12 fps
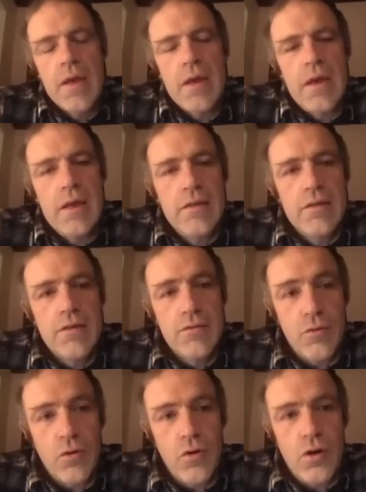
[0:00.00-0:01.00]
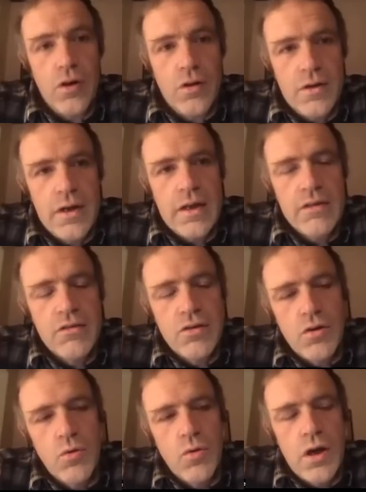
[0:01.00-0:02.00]
in the soil, and
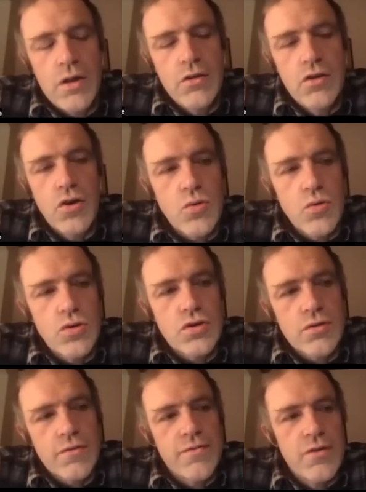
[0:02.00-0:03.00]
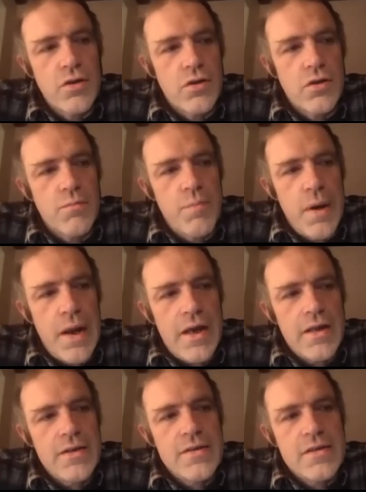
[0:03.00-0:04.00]
the roots of the
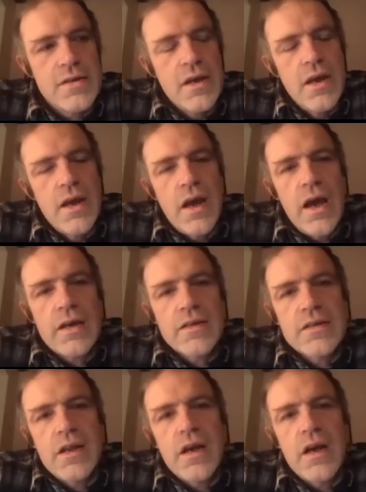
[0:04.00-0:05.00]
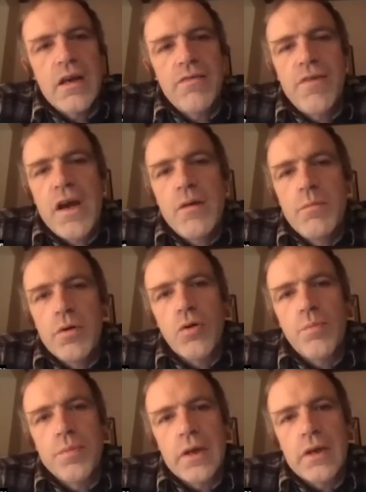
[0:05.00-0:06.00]
plants acts like fiber
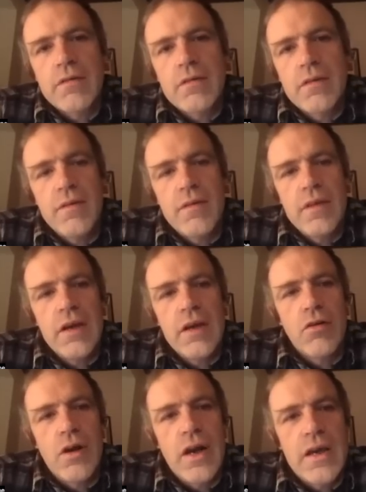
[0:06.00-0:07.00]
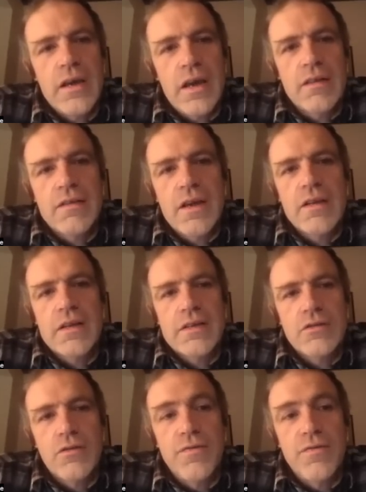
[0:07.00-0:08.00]
optics. They are like
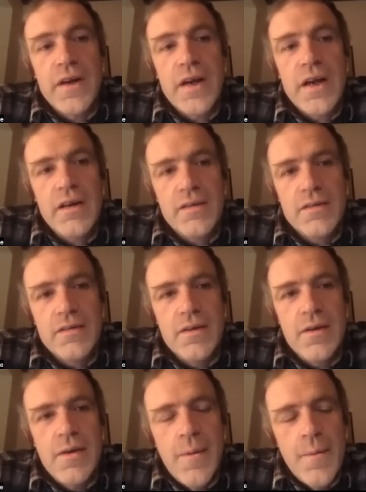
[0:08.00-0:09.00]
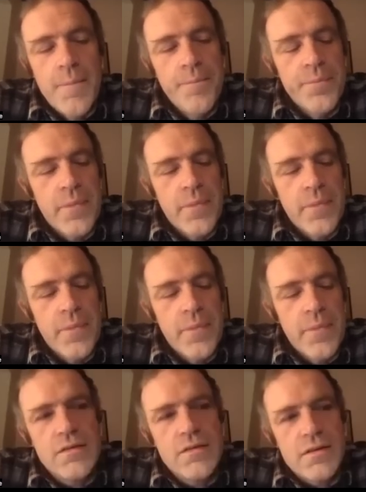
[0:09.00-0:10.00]
antennas of light.
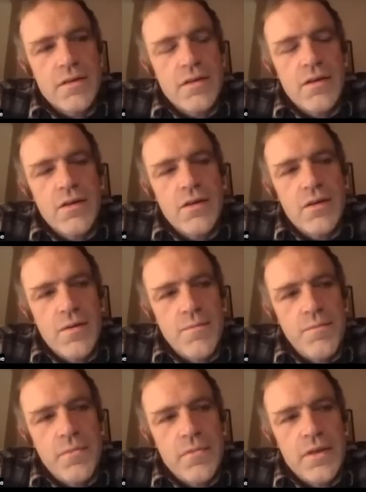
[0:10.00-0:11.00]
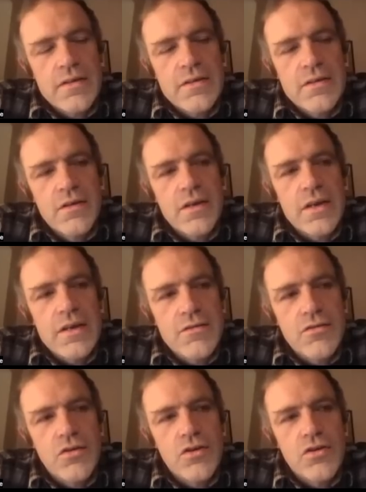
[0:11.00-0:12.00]
And that's the
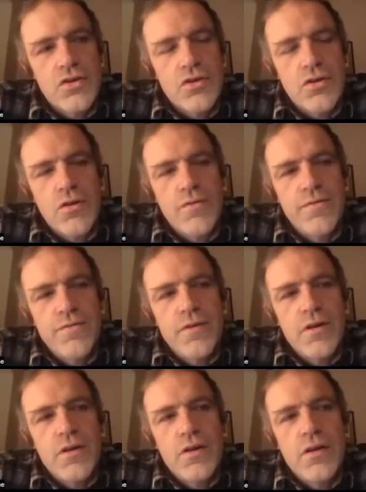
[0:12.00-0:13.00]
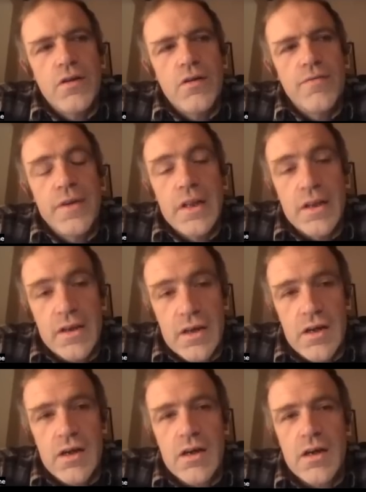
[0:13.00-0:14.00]
research of Phil
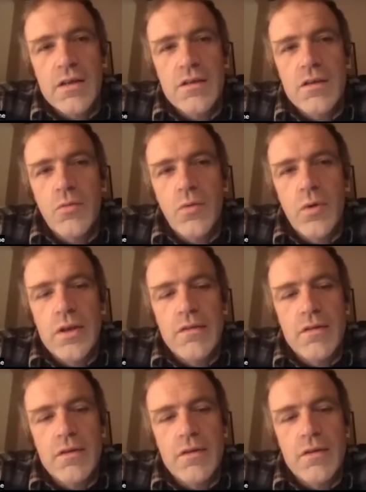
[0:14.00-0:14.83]
Callahan with